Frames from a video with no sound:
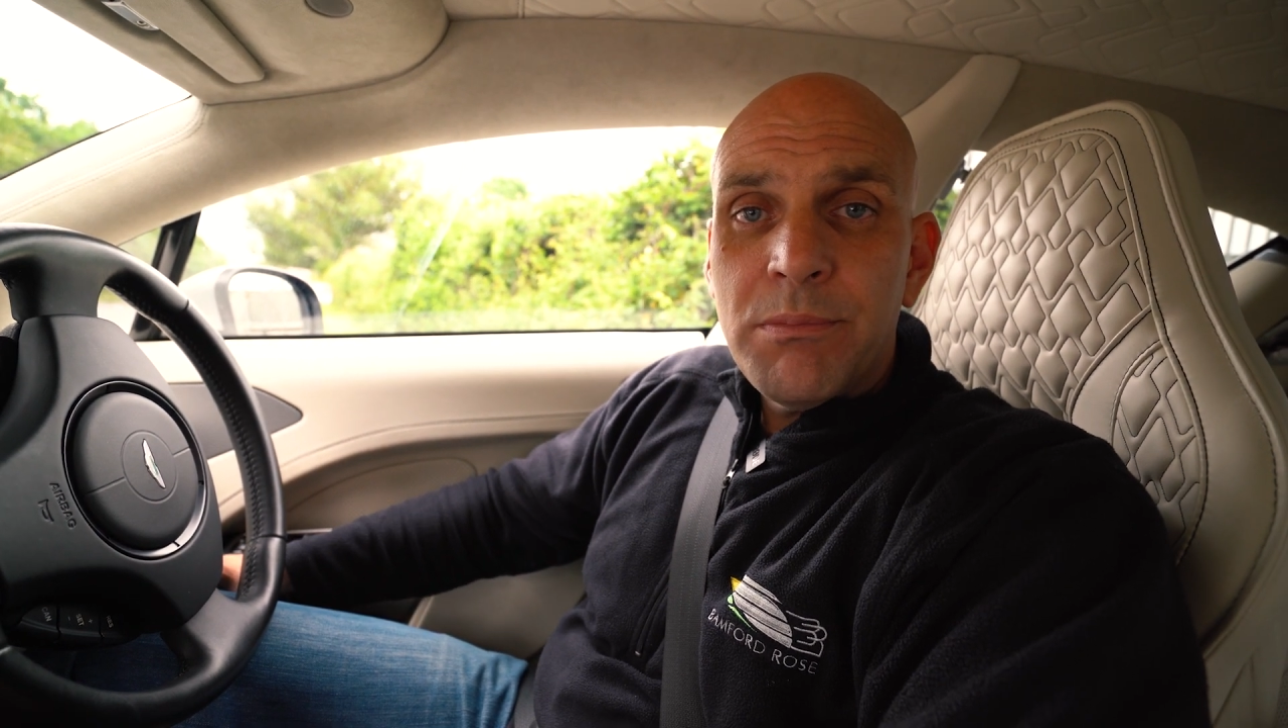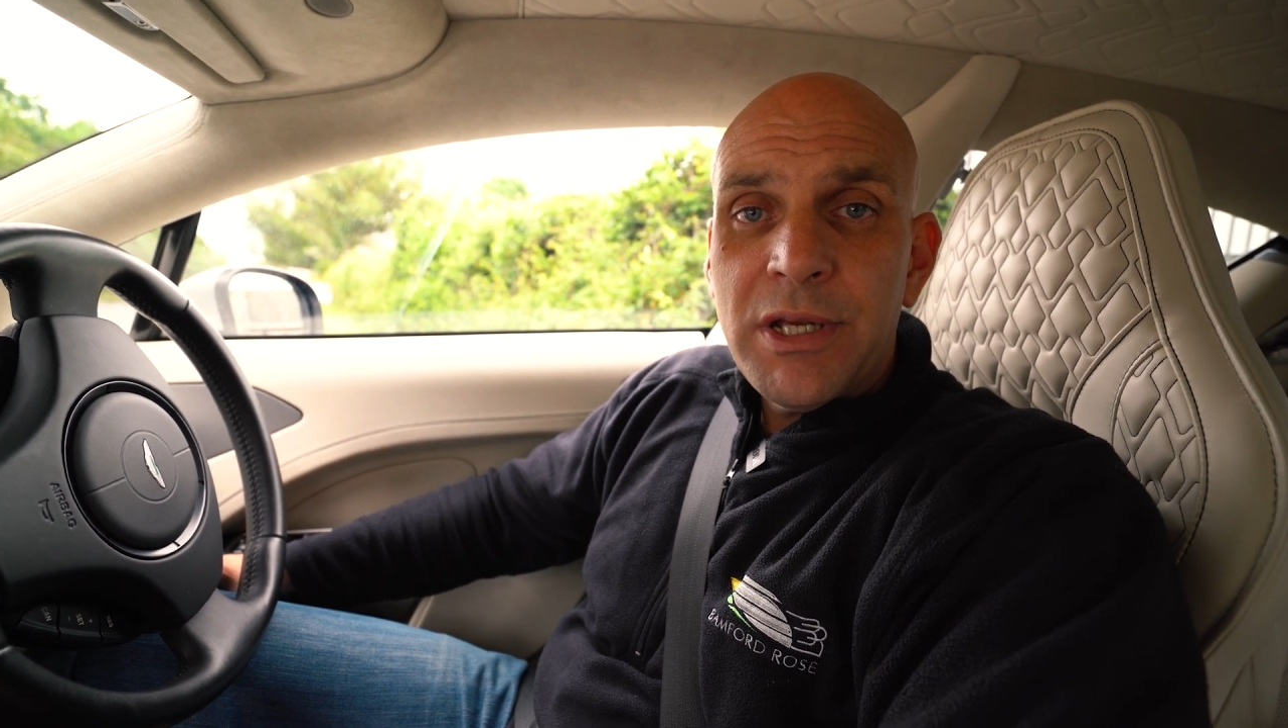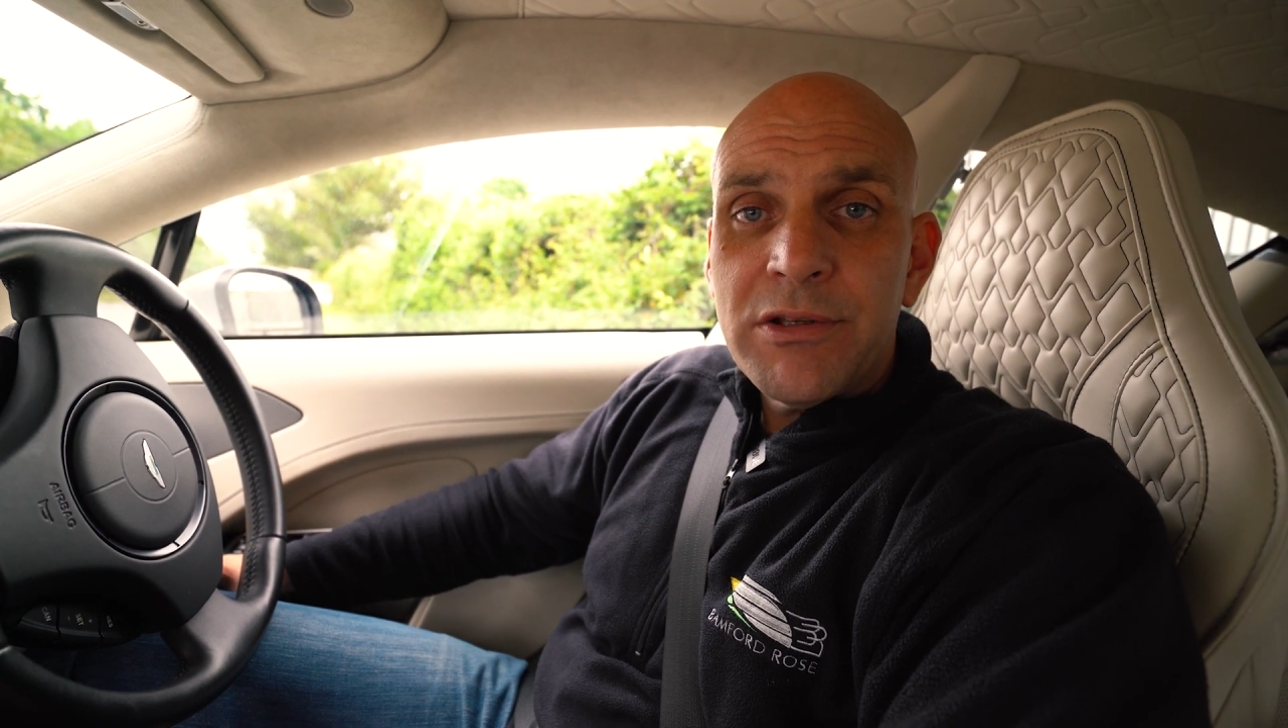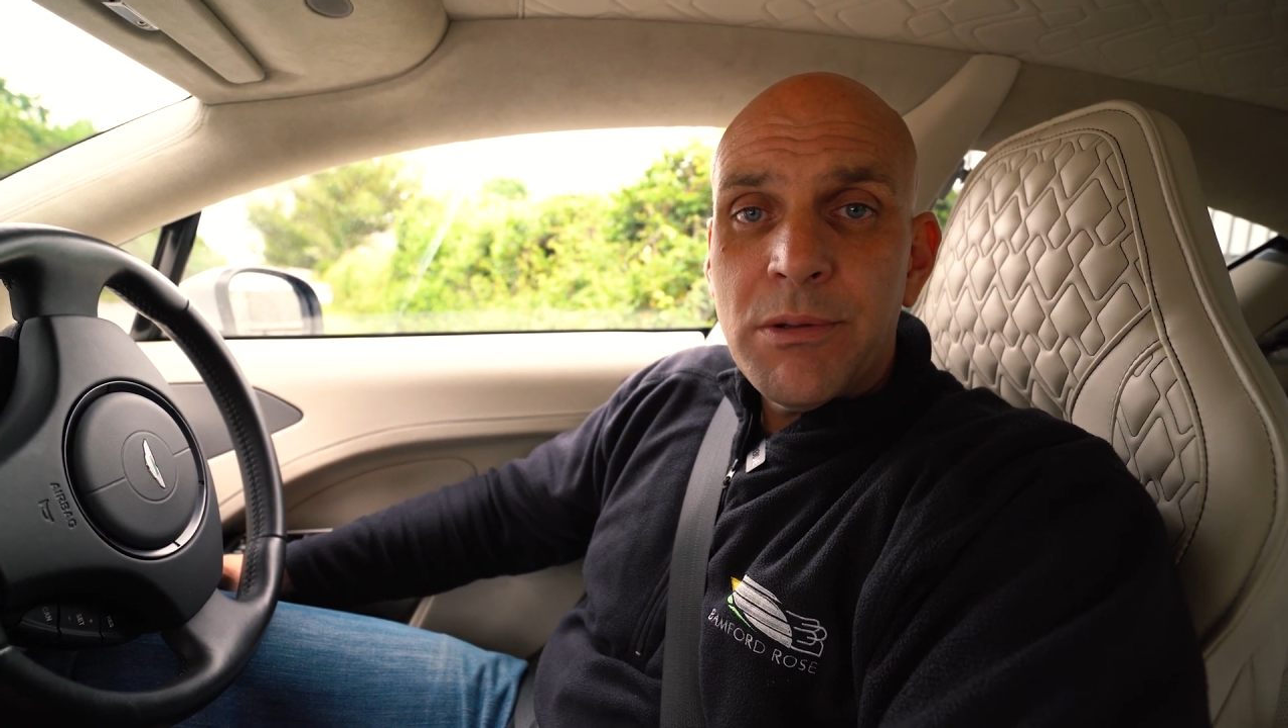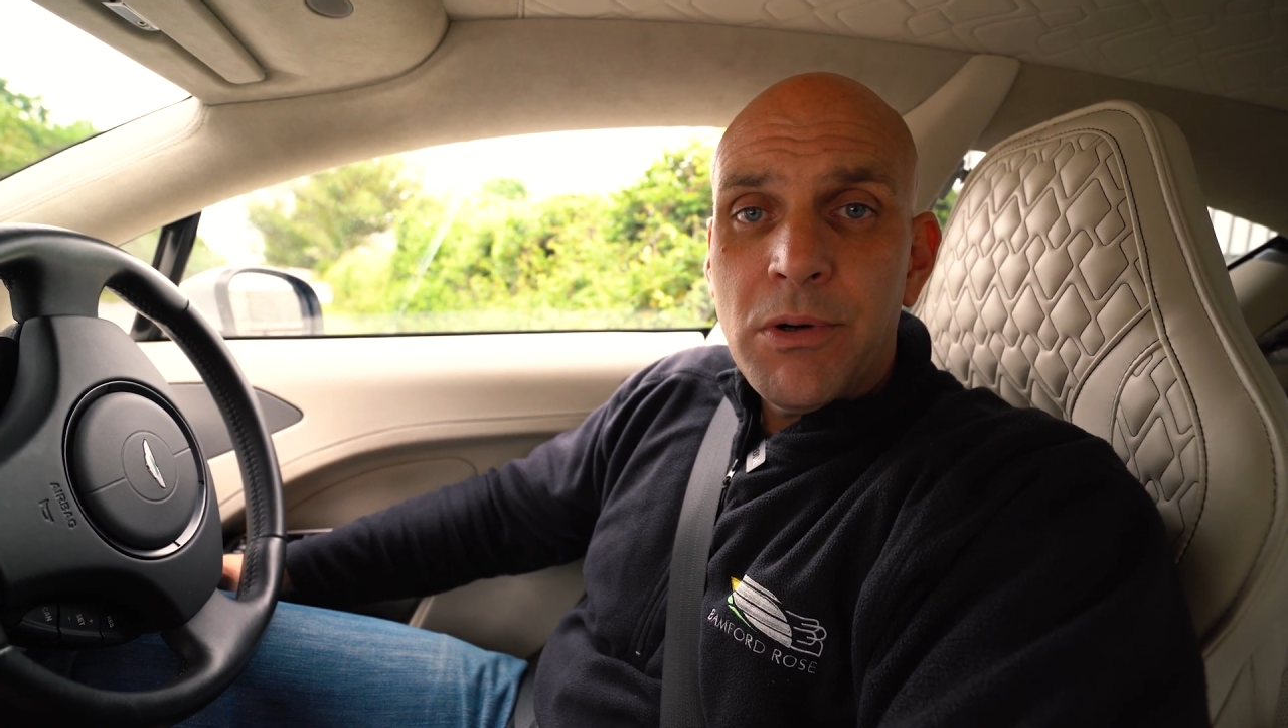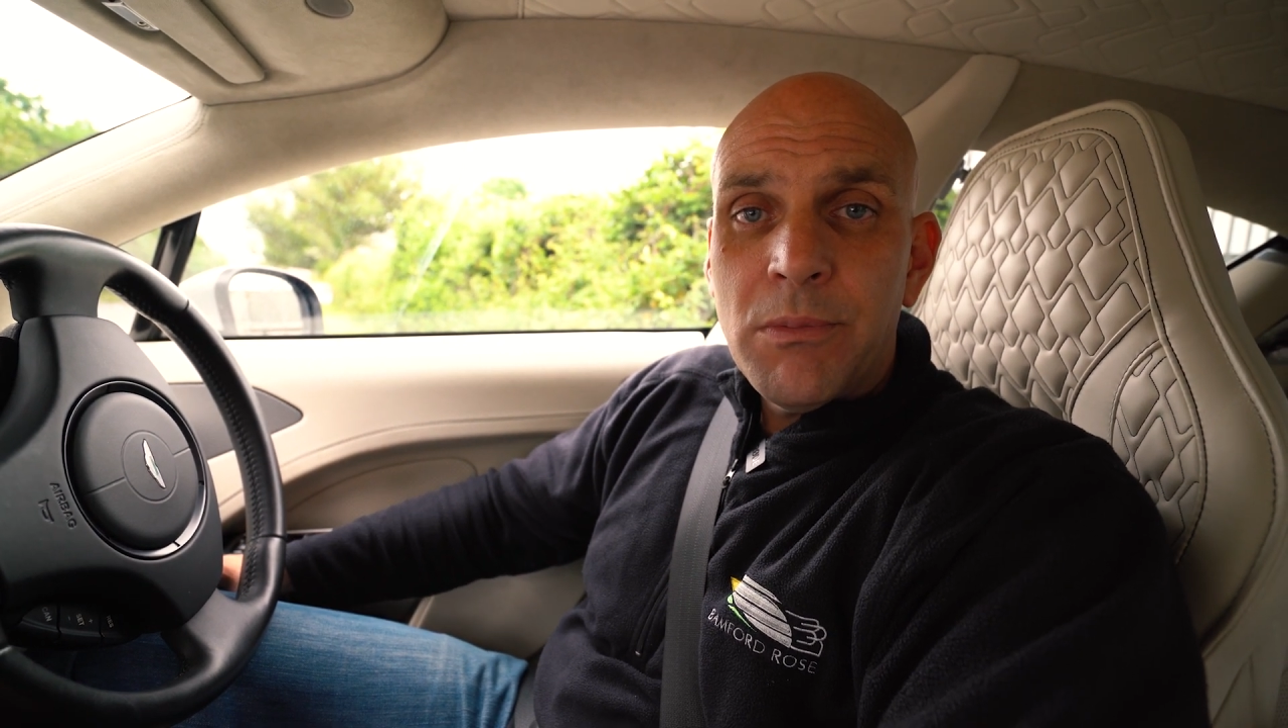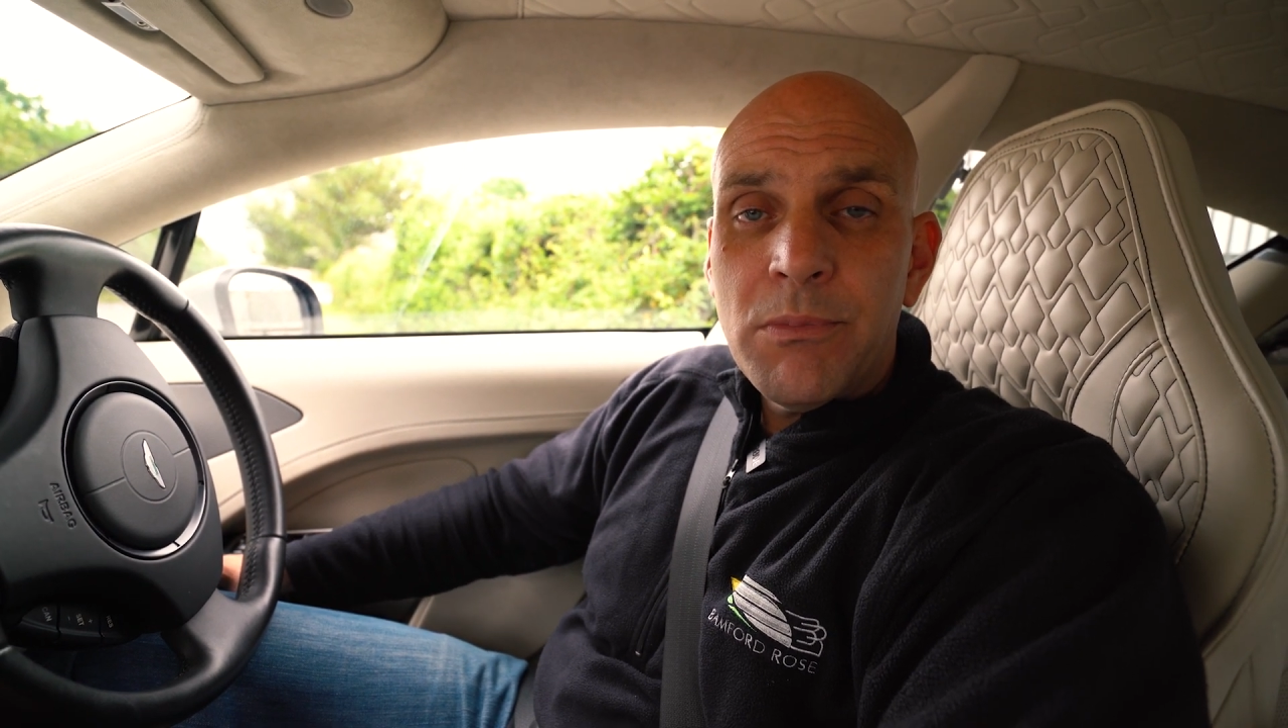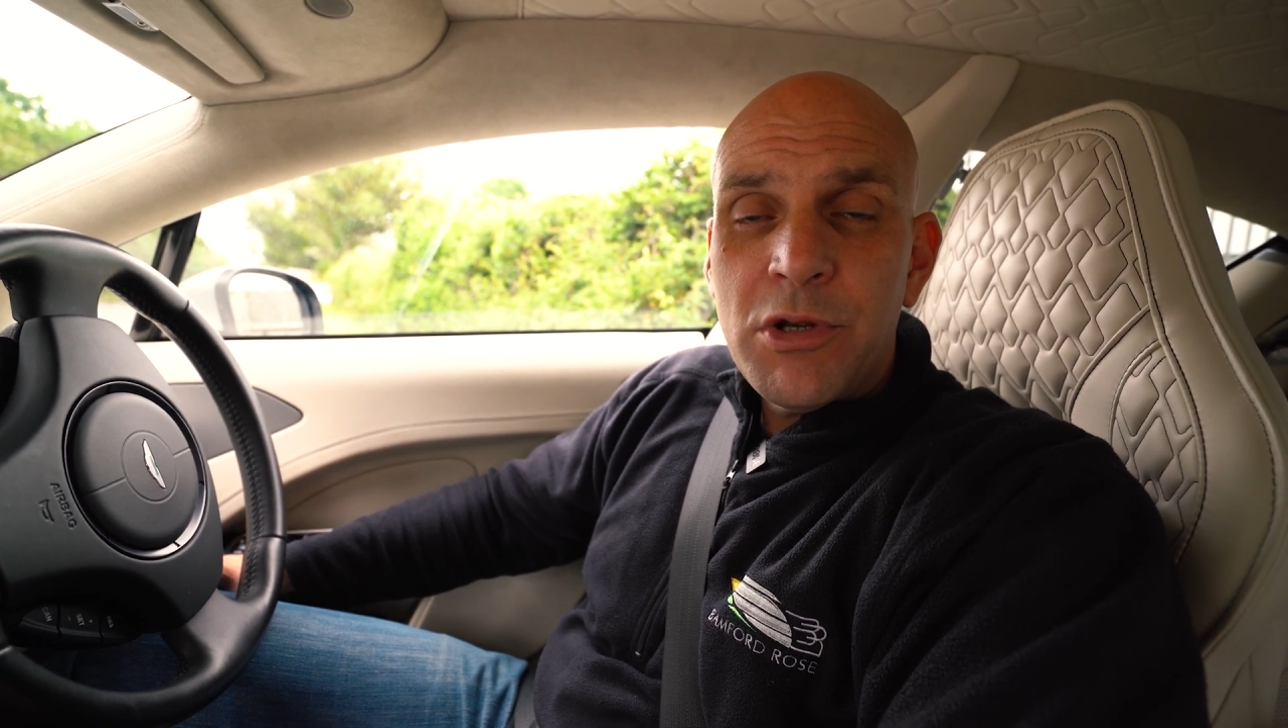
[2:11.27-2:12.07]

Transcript: picked up on,